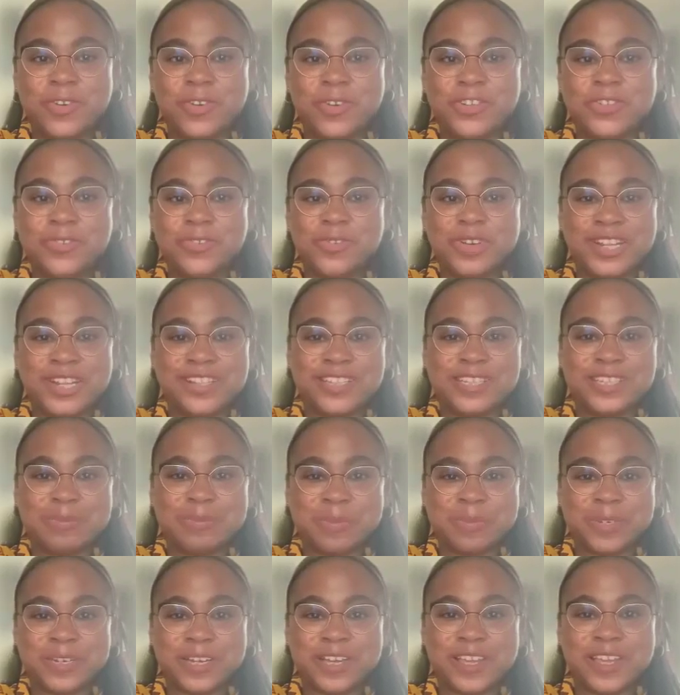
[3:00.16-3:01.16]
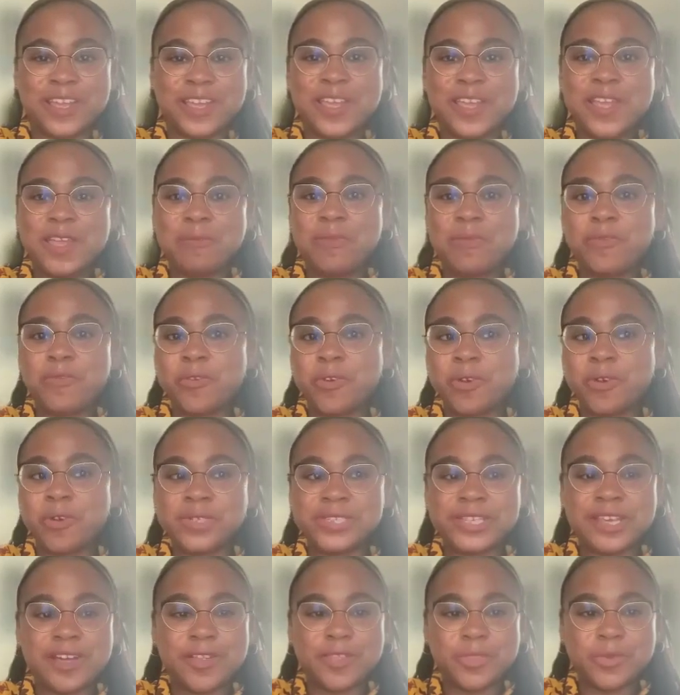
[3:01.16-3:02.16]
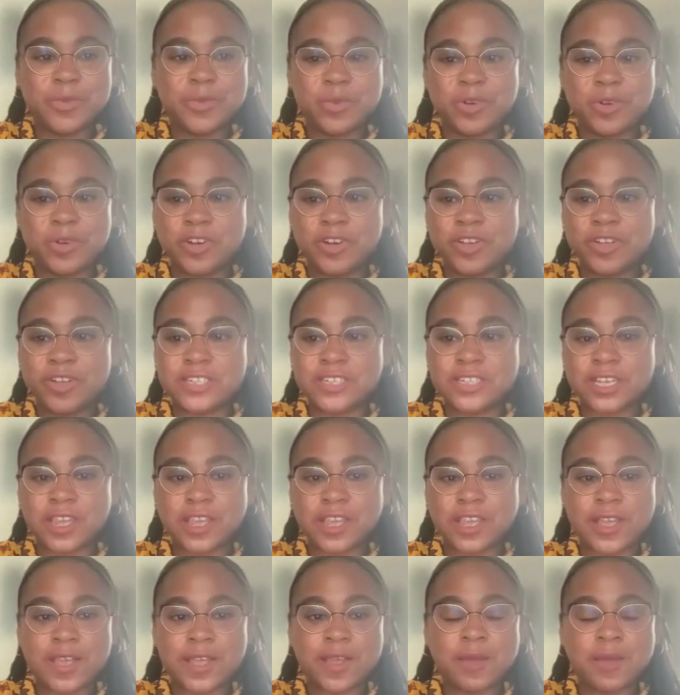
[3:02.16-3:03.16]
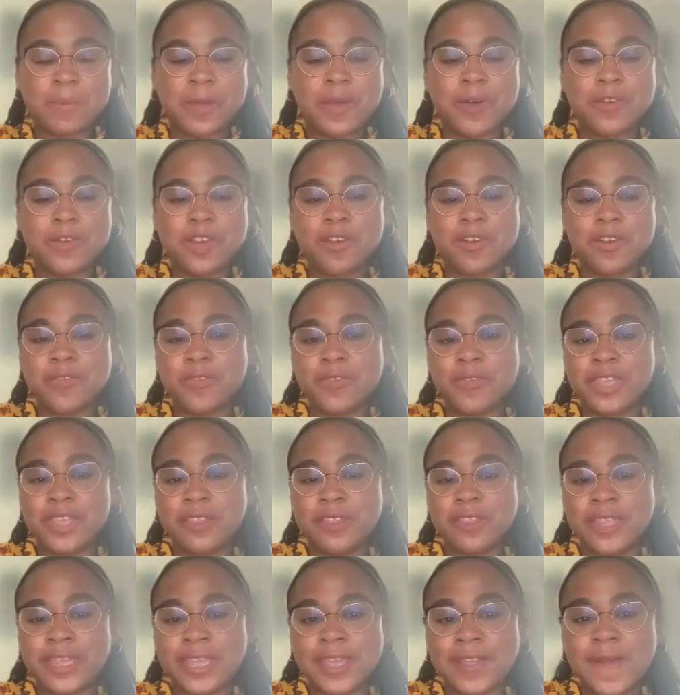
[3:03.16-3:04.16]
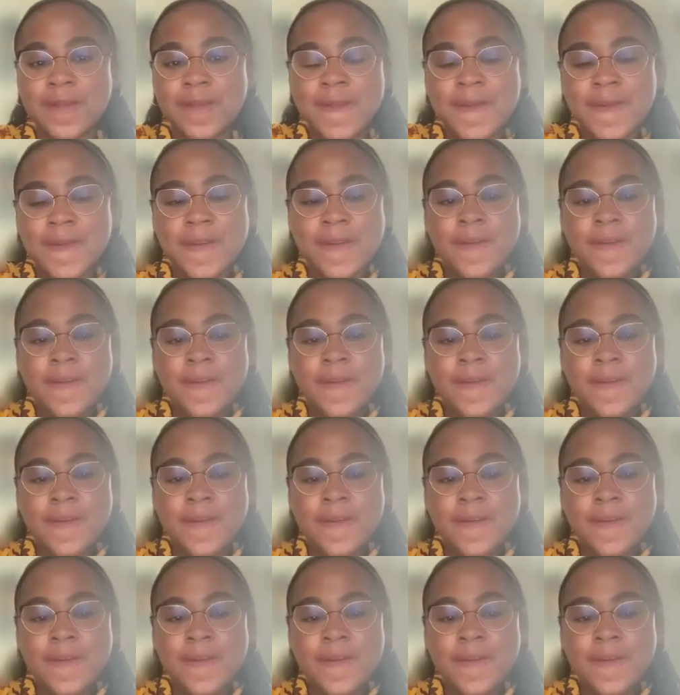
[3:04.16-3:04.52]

first reading this book before it was out in the world about narrative healing.